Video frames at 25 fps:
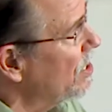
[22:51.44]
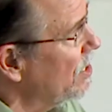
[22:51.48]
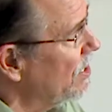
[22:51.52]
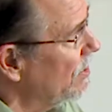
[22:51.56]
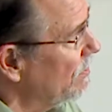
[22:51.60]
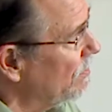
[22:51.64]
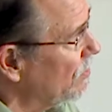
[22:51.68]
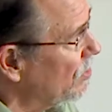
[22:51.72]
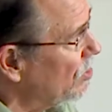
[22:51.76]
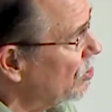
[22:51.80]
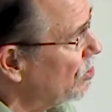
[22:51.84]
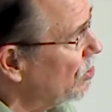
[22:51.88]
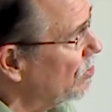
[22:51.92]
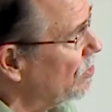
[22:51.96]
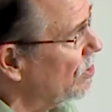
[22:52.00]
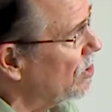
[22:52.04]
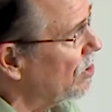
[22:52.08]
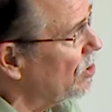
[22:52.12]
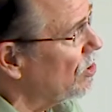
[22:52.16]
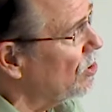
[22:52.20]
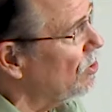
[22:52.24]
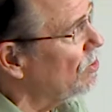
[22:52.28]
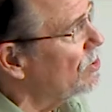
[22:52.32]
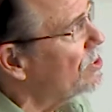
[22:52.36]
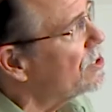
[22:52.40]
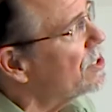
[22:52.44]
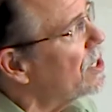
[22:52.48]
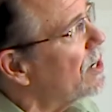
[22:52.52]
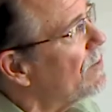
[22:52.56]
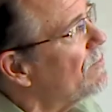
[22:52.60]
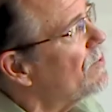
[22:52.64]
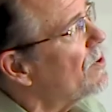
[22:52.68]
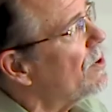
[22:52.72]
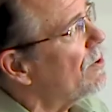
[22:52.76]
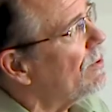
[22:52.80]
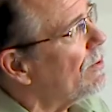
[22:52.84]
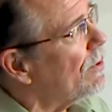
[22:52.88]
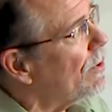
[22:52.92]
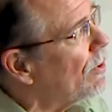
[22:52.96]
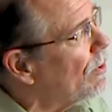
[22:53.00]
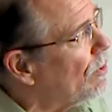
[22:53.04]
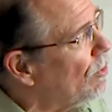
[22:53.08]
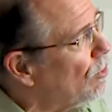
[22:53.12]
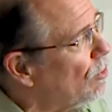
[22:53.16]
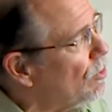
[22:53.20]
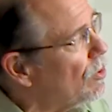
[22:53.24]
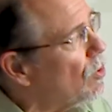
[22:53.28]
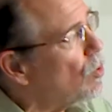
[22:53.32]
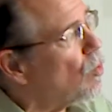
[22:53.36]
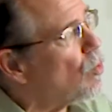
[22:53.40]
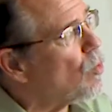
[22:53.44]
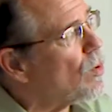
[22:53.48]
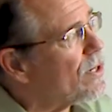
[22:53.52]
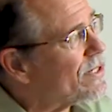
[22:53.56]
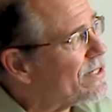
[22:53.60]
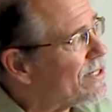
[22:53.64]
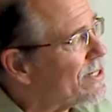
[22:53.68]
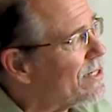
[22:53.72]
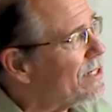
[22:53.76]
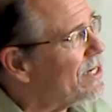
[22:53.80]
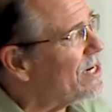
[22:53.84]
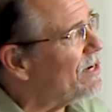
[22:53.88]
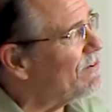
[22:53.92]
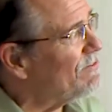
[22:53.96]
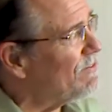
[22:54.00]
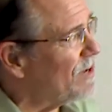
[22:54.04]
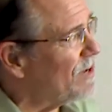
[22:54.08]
them to the use of their own whistling